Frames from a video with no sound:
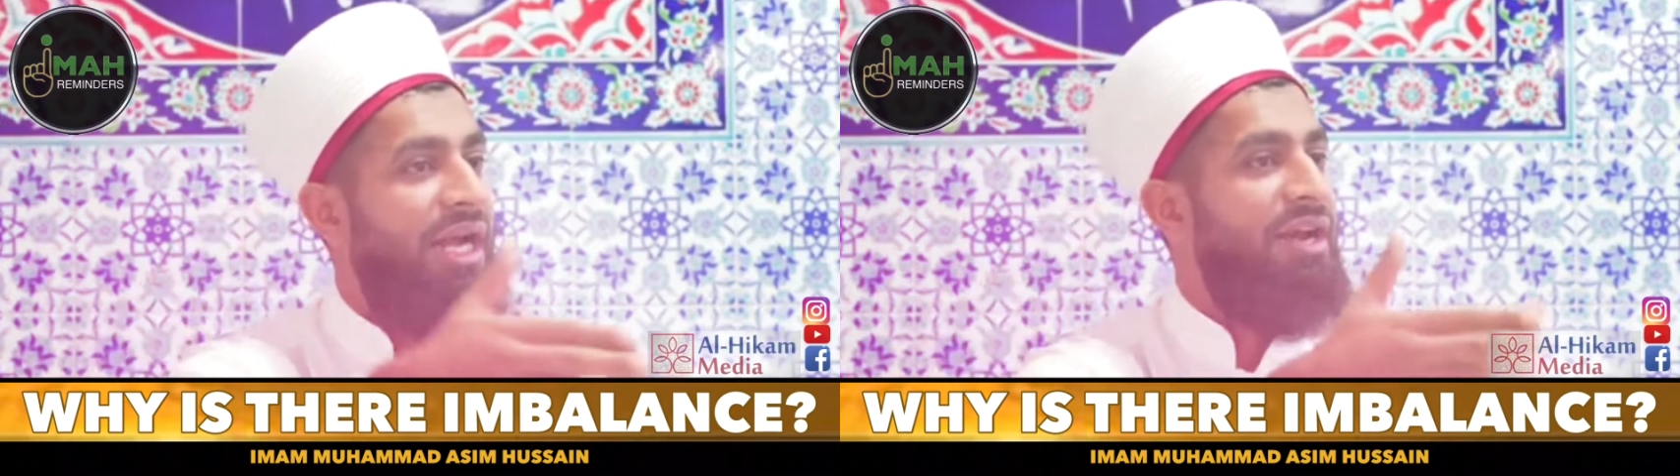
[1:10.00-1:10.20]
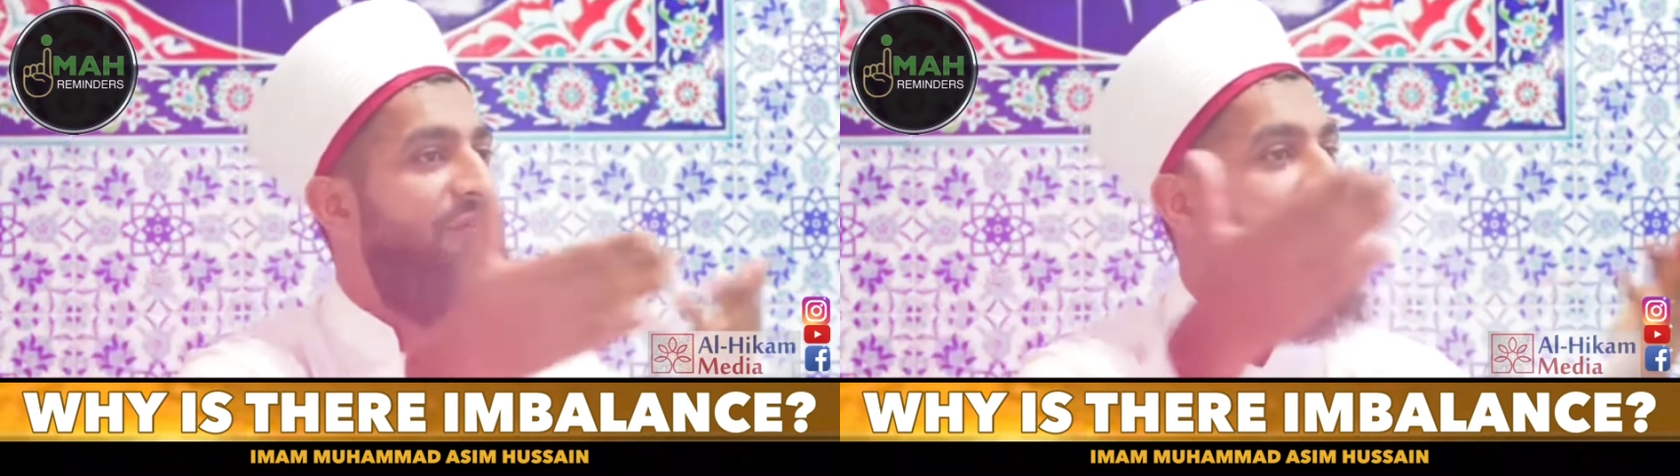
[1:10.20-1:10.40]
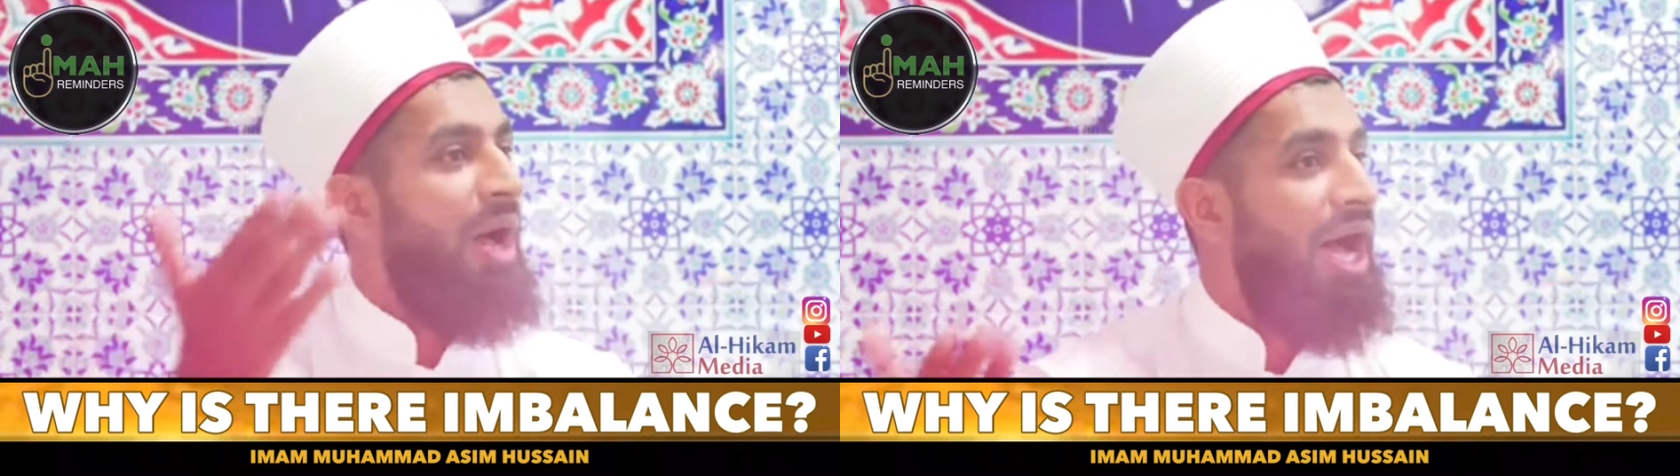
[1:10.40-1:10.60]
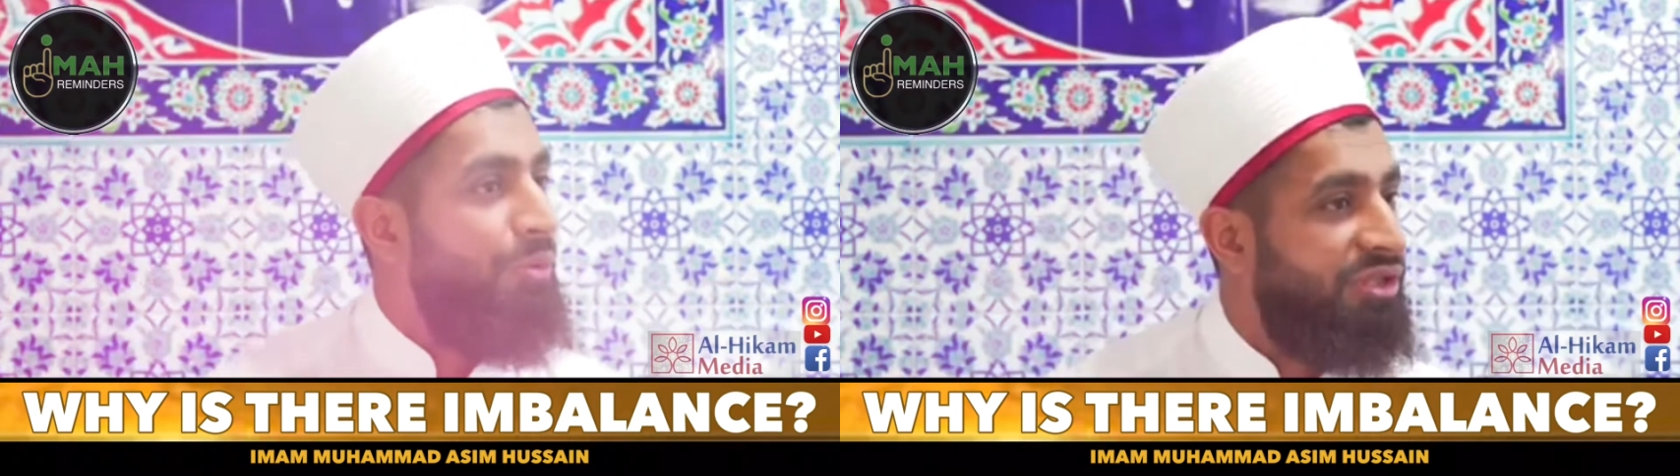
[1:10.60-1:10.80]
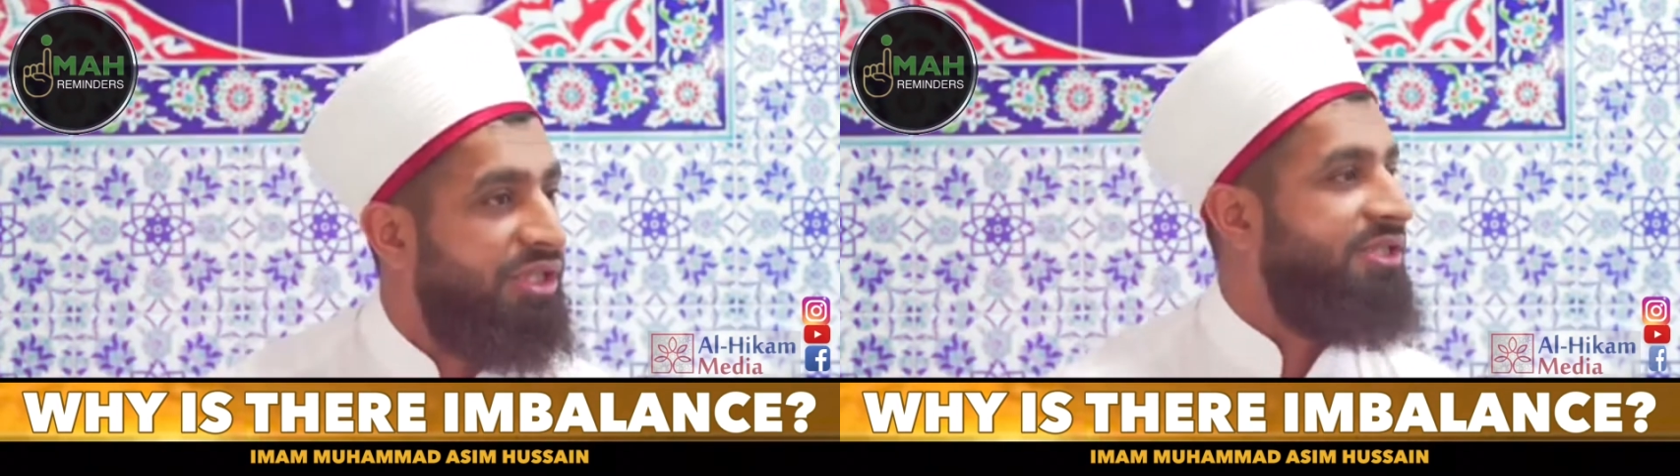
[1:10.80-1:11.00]
And in our
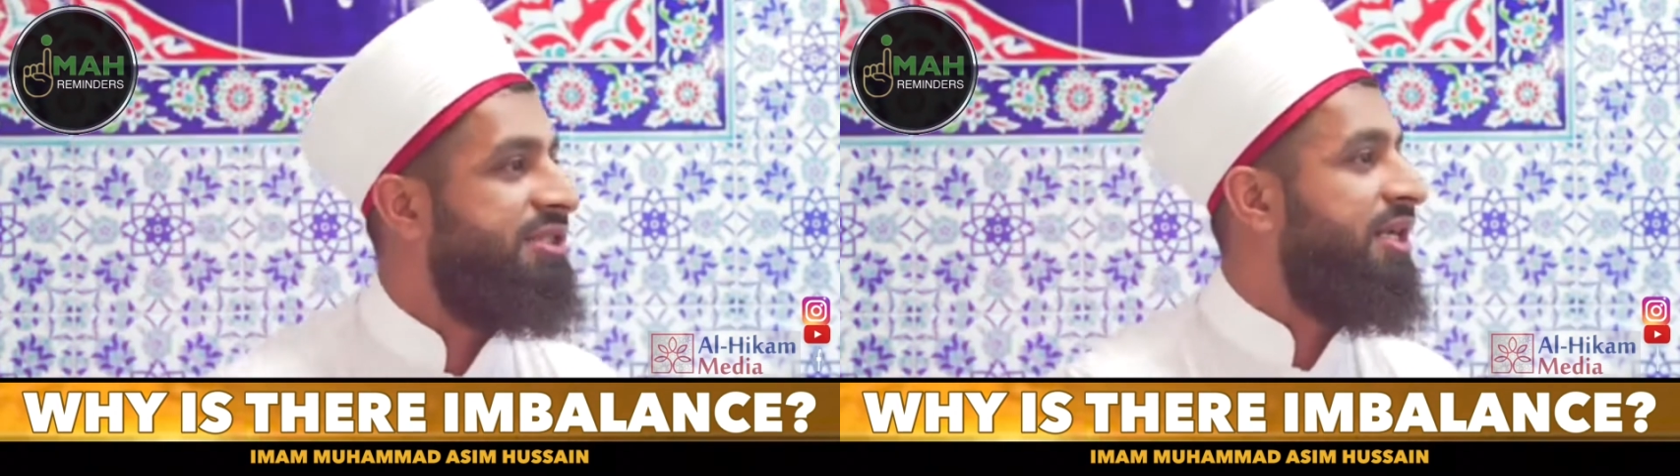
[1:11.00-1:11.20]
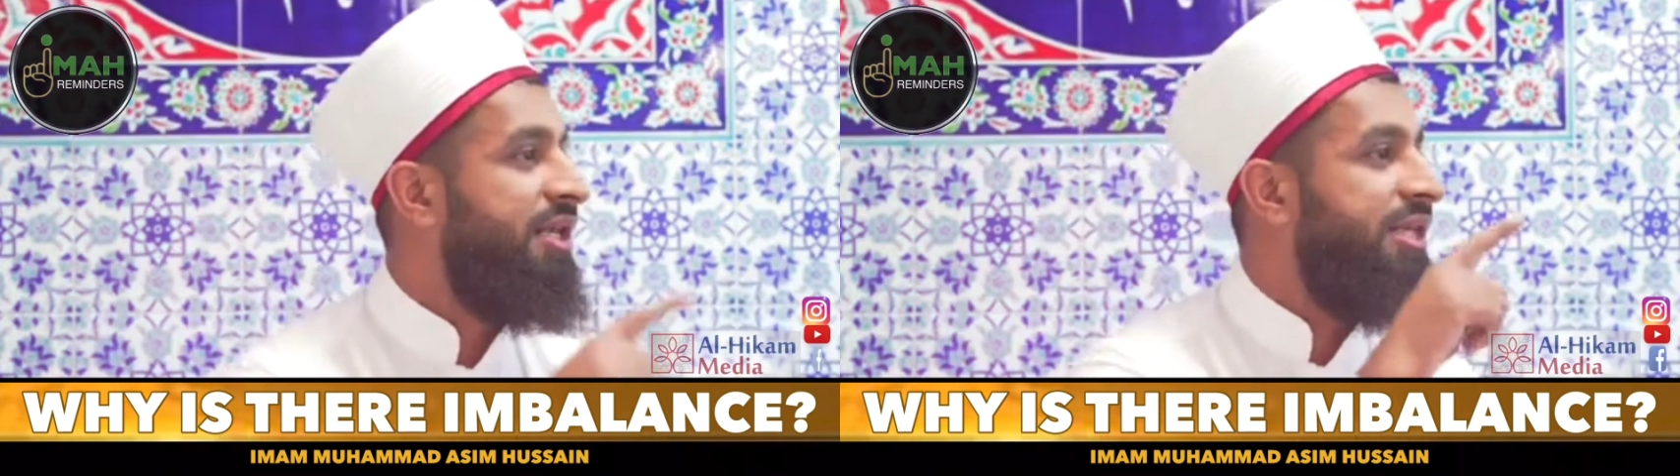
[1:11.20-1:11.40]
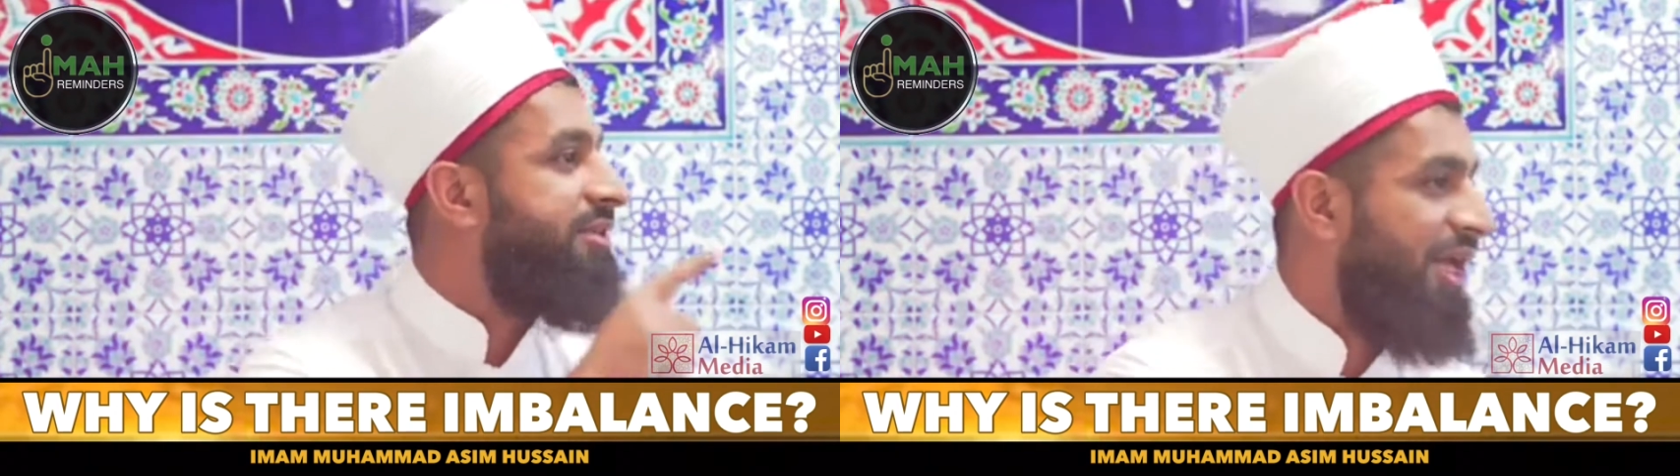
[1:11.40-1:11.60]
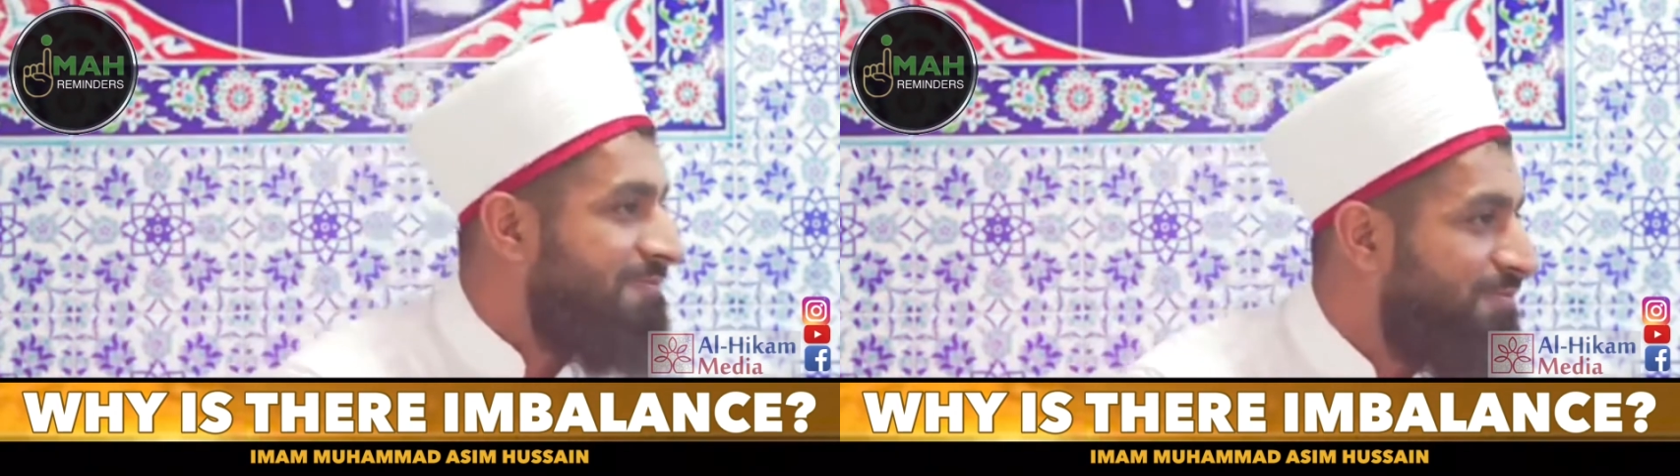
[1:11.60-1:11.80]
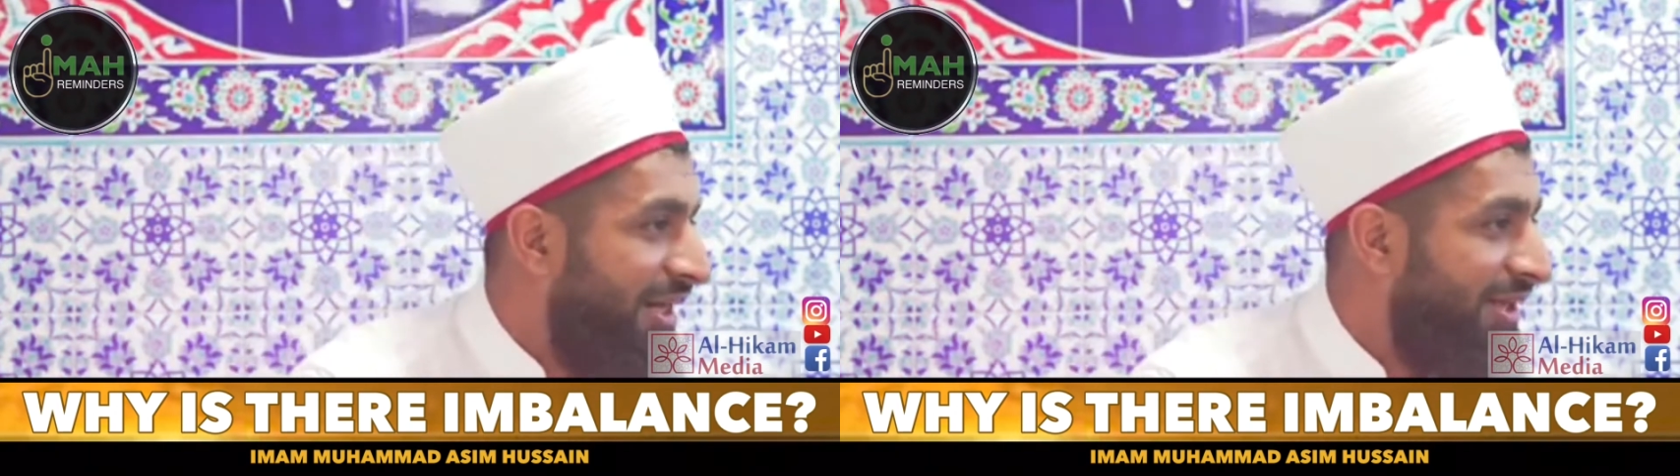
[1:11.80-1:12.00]
houses, there's
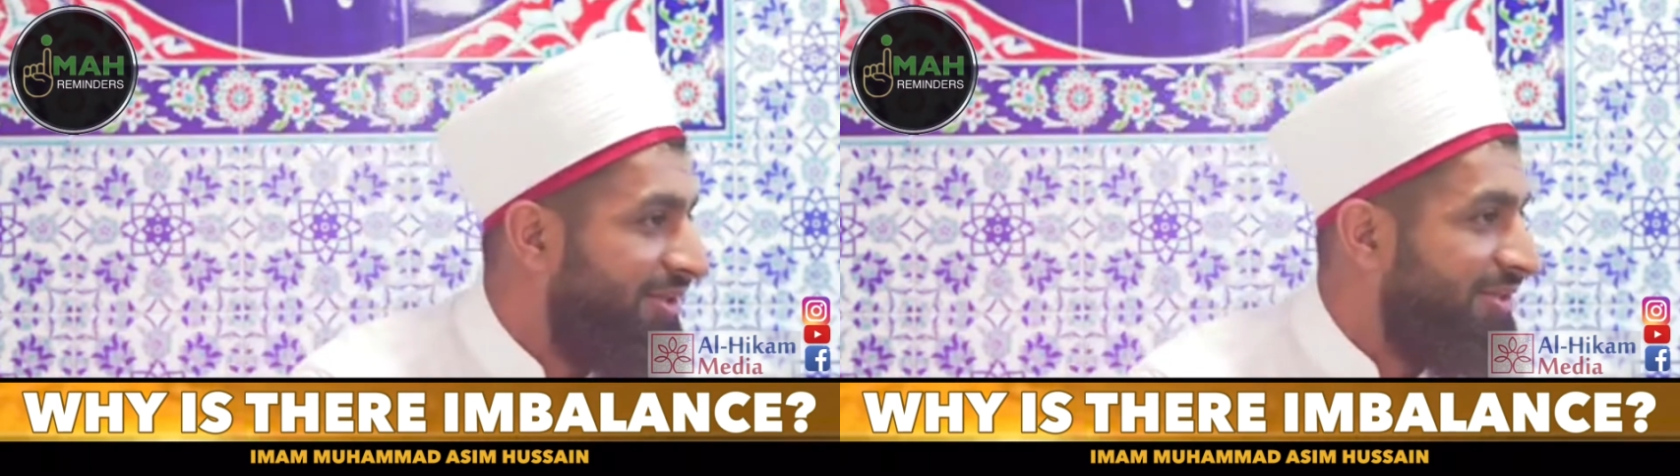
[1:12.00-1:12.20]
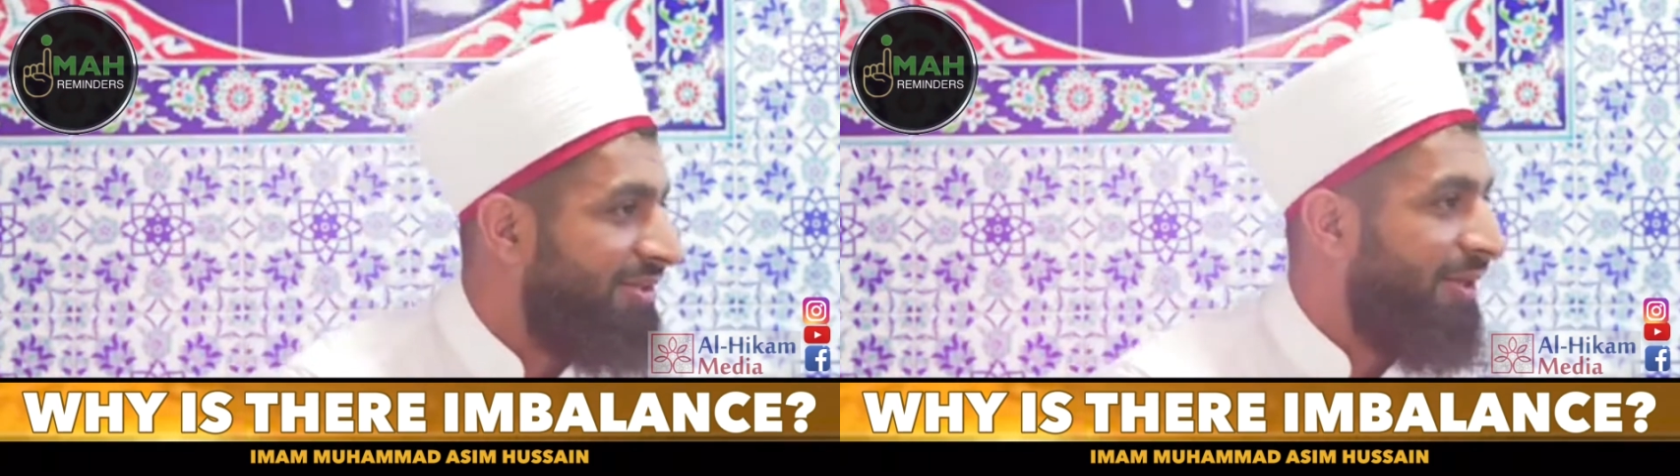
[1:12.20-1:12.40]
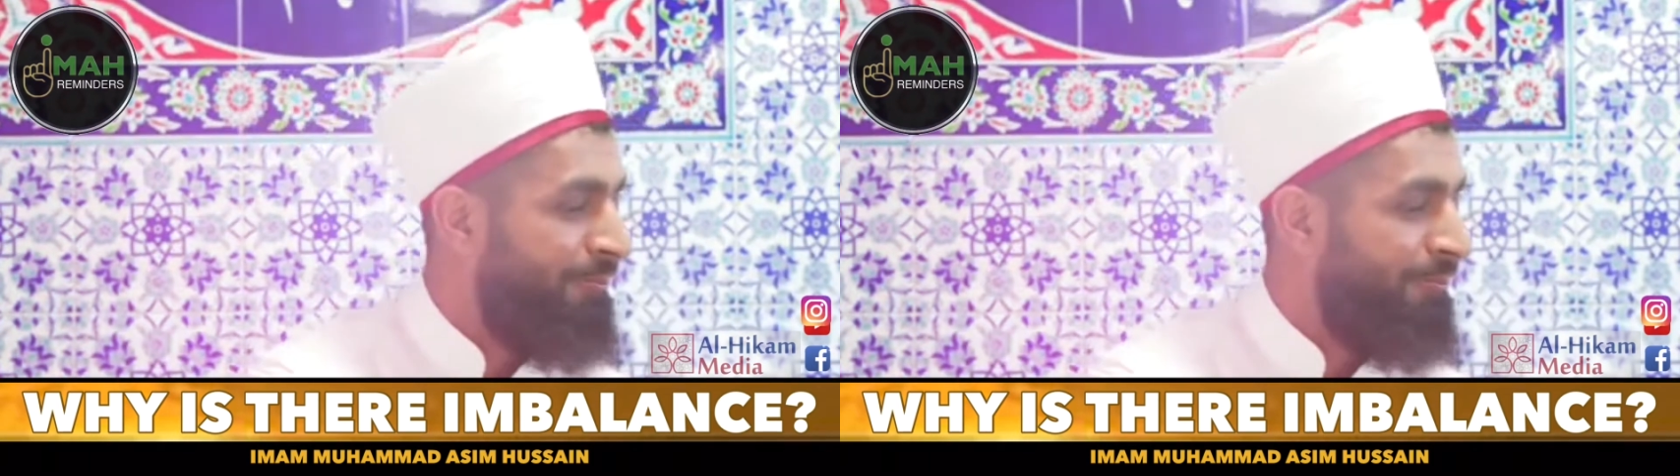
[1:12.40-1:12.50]
imbalance.